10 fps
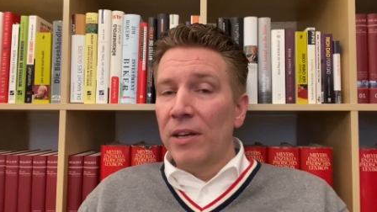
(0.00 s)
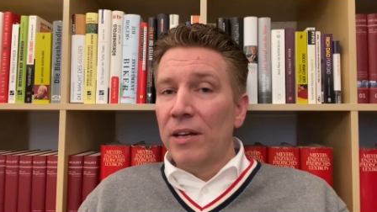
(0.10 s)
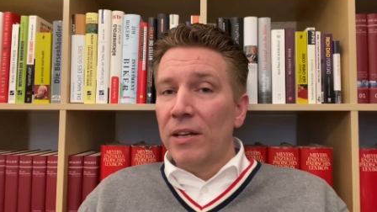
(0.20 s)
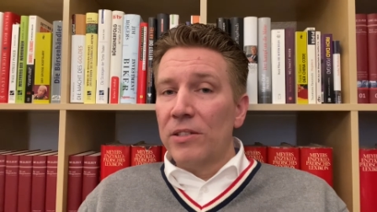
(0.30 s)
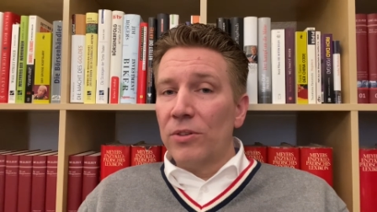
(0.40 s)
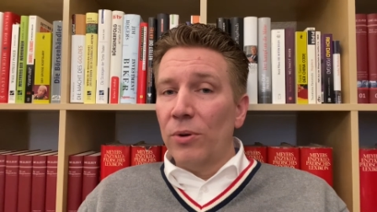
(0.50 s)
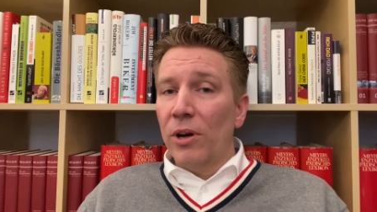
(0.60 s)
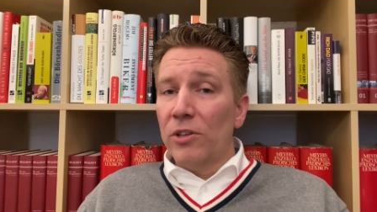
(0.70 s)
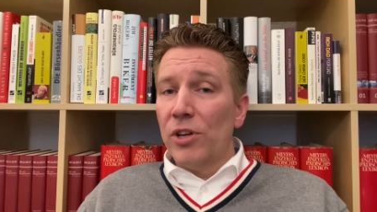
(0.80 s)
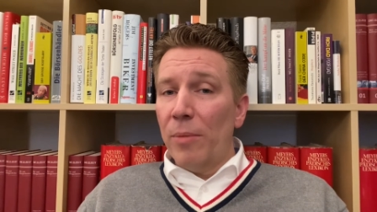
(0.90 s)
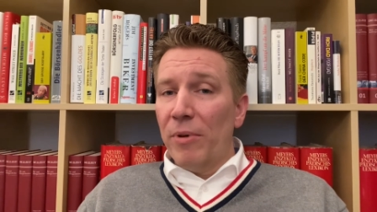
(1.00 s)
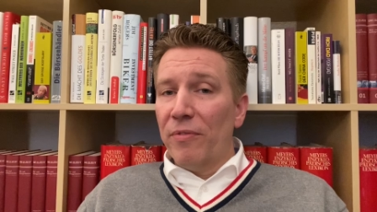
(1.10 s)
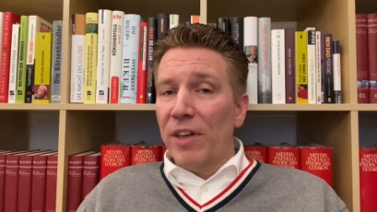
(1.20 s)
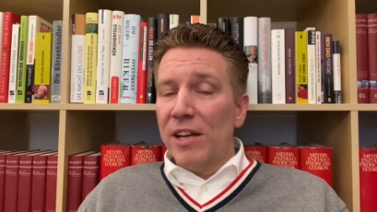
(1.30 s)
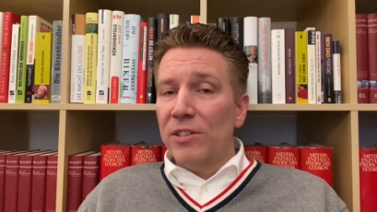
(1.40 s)
So on top
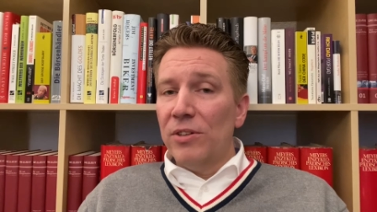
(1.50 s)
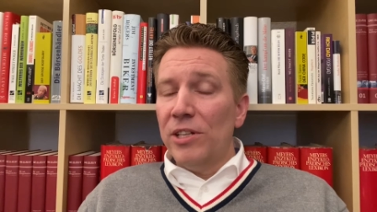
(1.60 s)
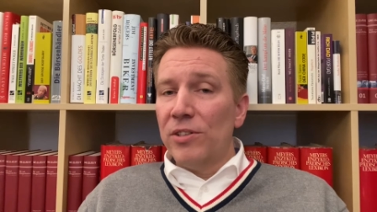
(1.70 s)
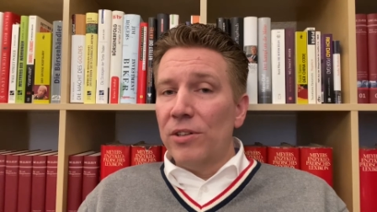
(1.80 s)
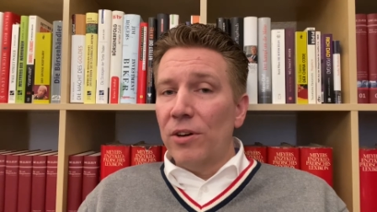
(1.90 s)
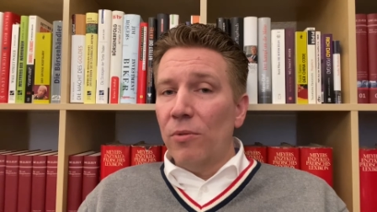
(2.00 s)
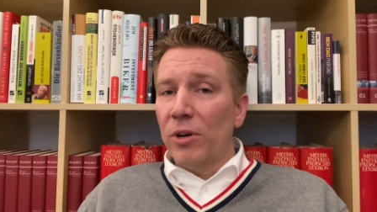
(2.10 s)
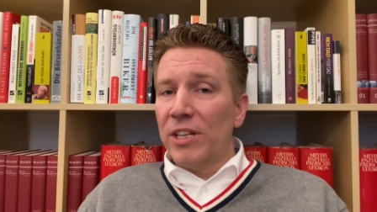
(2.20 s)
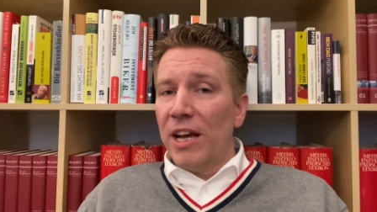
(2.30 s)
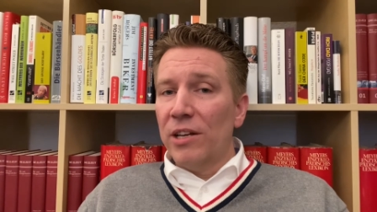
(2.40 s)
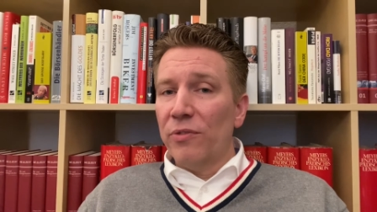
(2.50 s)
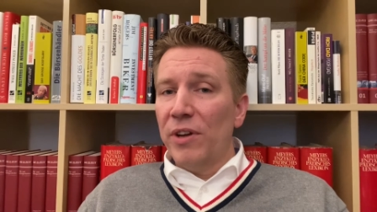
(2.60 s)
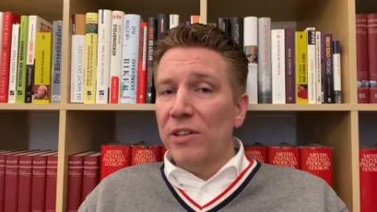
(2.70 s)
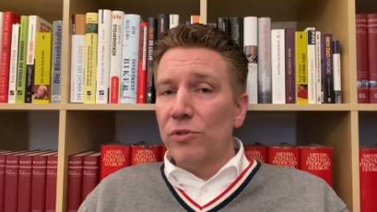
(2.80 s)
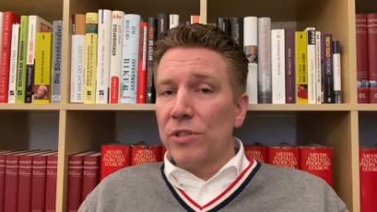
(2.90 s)
of that, you need to know what kind of
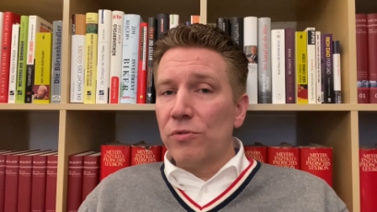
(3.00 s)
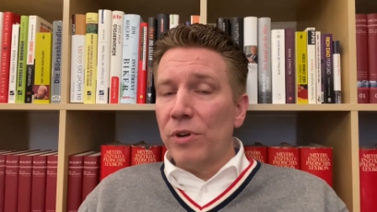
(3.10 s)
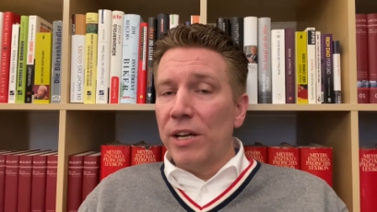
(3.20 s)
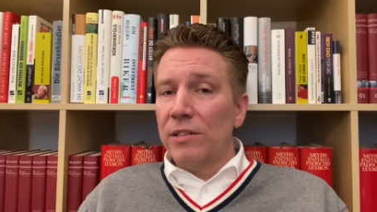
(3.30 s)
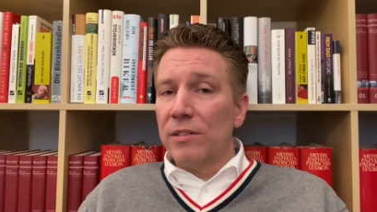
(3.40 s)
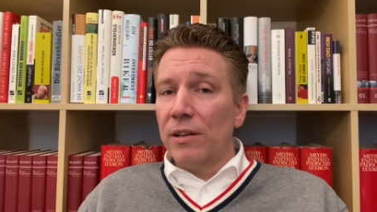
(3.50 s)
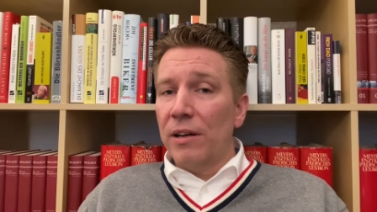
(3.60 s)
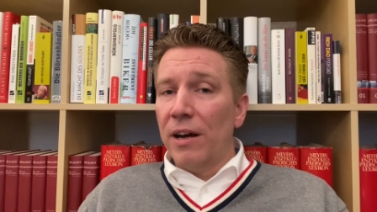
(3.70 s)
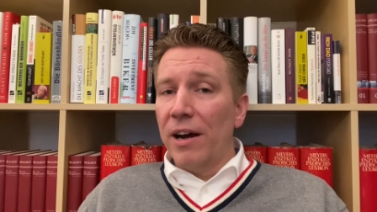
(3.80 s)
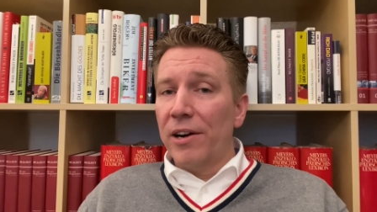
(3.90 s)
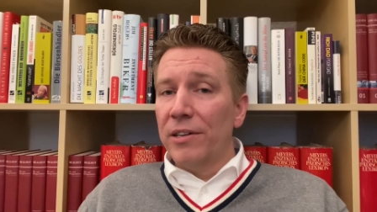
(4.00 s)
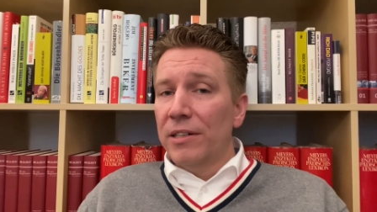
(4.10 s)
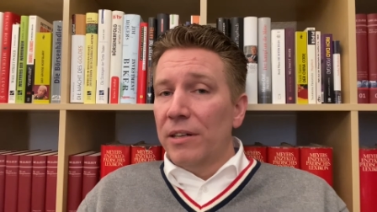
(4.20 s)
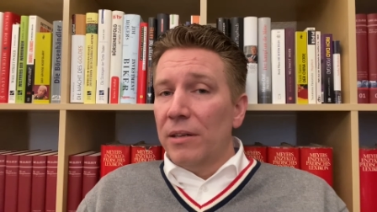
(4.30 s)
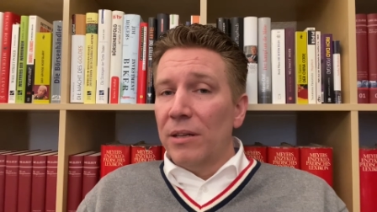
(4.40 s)
interest rates are
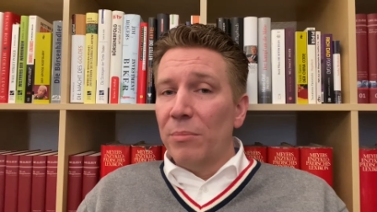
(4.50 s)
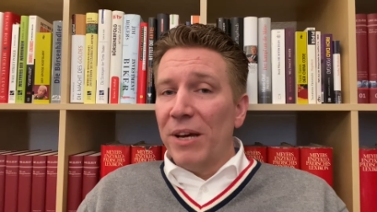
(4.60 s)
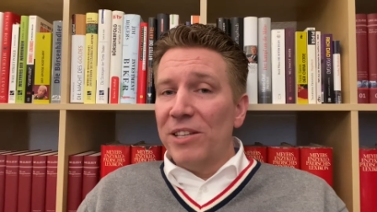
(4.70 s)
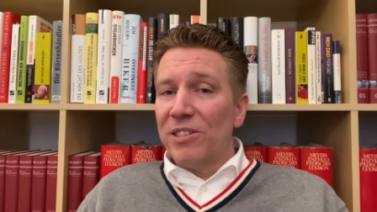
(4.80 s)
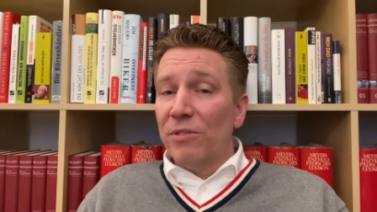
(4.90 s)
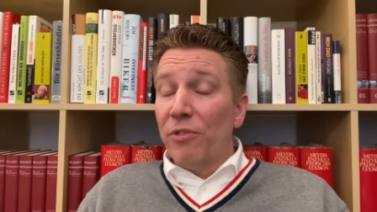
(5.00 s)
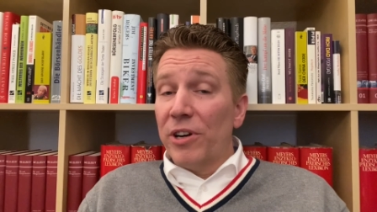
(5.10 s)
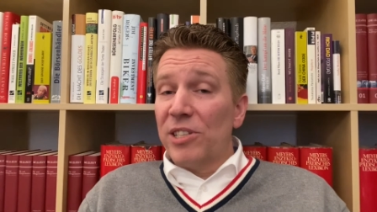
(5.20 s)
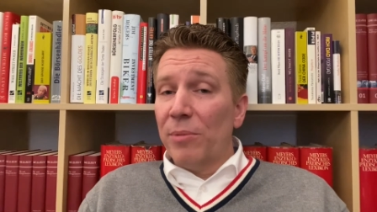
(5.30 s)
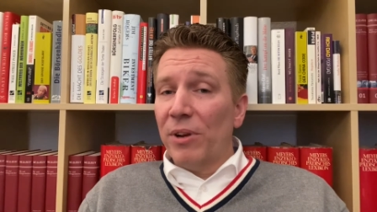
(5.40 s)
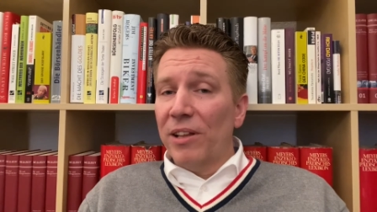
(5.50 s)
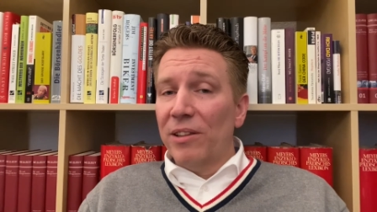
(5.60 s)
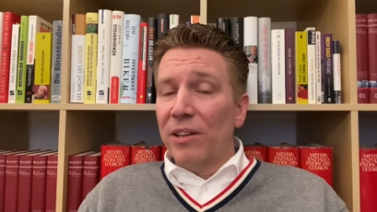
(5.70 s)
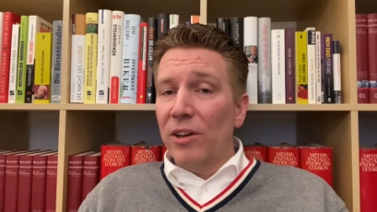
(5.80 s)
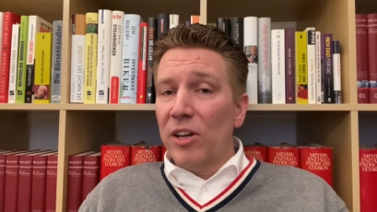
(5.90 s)
based, for example,
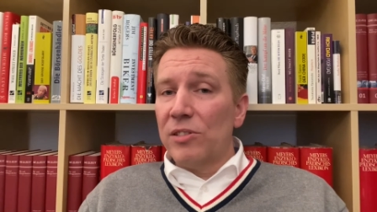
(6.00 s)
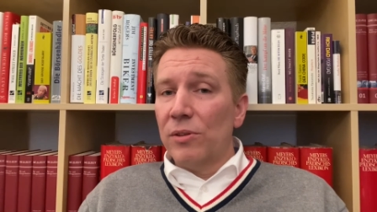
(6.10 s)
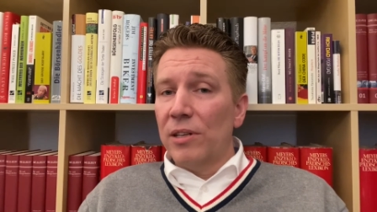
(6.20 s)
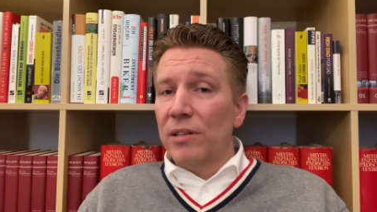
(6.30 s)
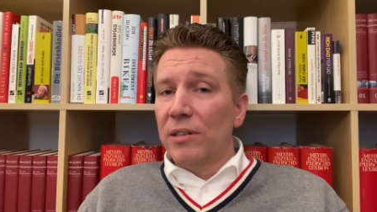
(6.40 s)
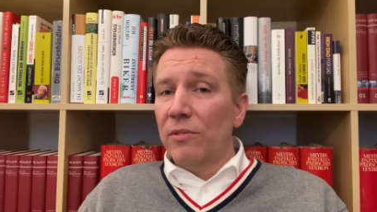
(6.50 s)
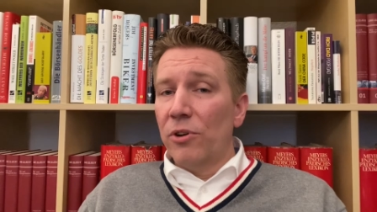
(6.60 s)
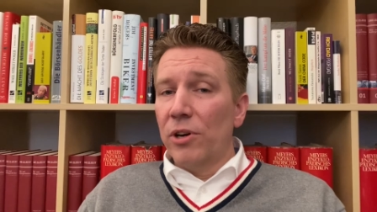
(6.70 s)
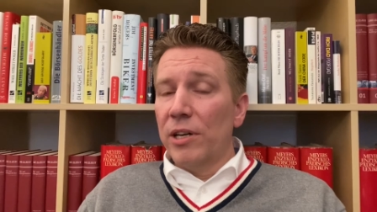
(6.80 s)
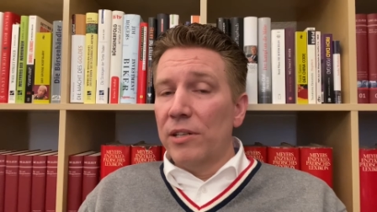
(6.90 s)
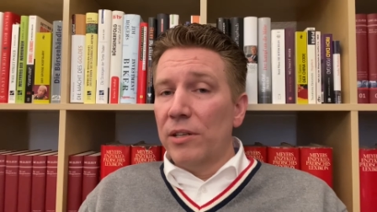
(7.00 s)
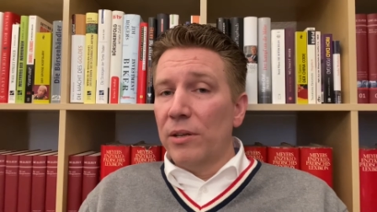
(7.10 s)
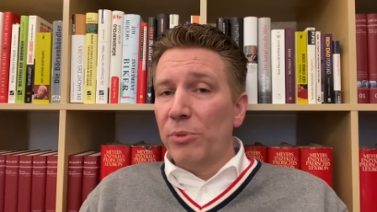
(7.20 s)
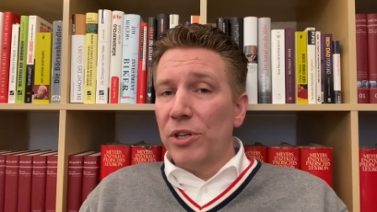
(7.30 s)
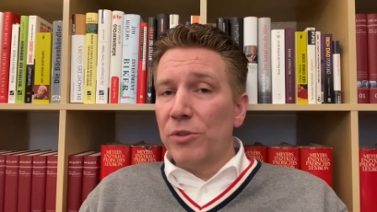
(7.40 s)
in the US dollar or in
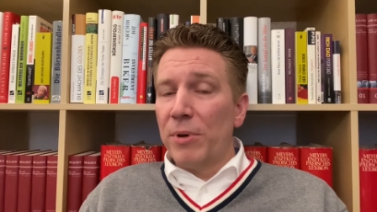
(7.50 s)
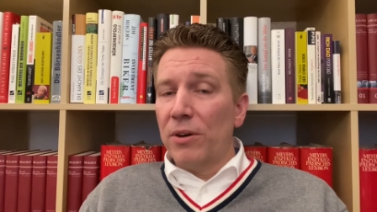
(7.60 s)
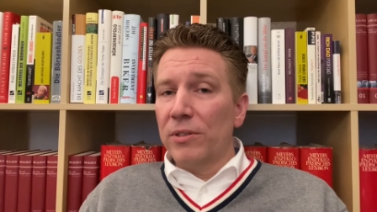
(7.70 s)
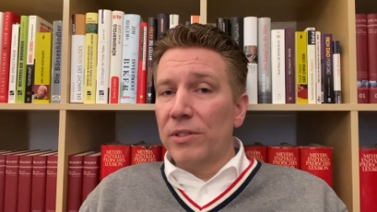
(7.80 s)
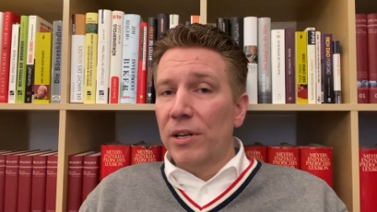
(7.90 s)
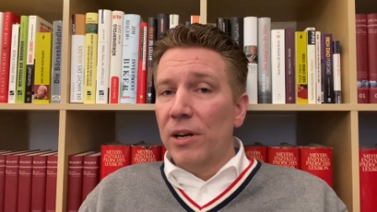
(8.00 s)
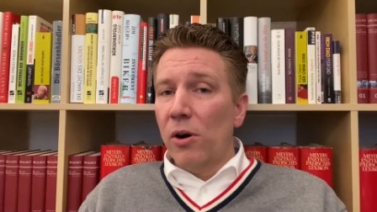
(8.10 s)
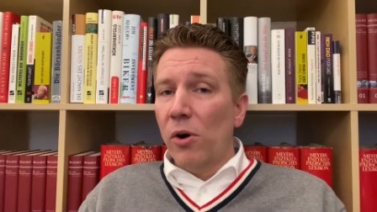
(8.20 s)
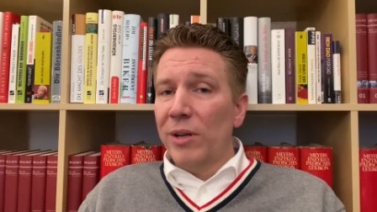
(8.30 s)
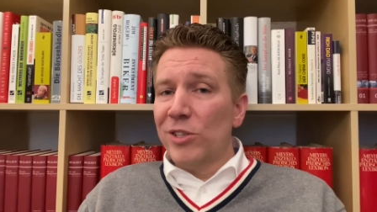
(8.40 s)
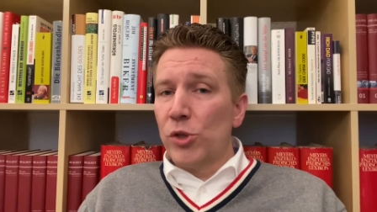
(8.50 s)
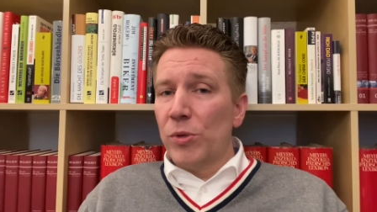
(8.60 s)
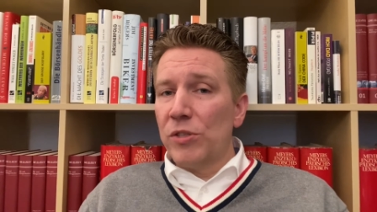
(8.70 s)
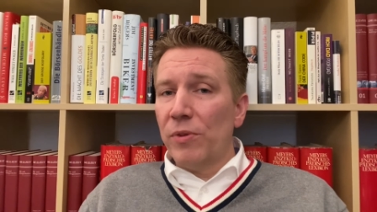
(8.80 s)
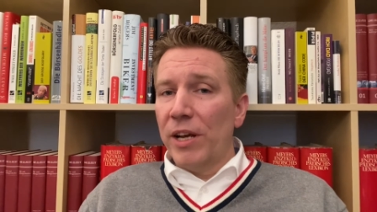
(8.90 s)
the British pound or in the
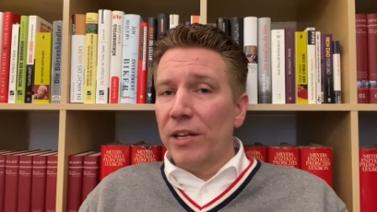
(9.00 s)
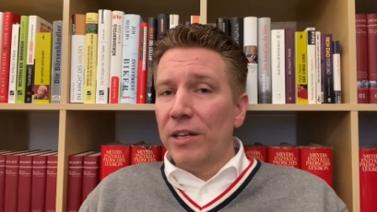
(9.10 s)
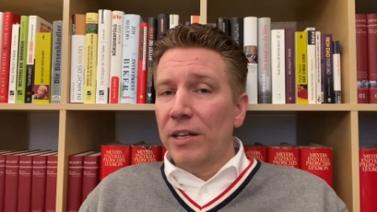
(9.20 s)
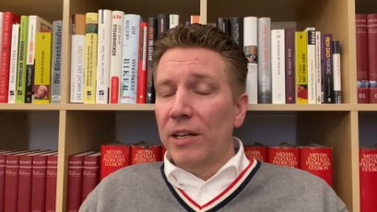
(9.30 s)
Swiss franc.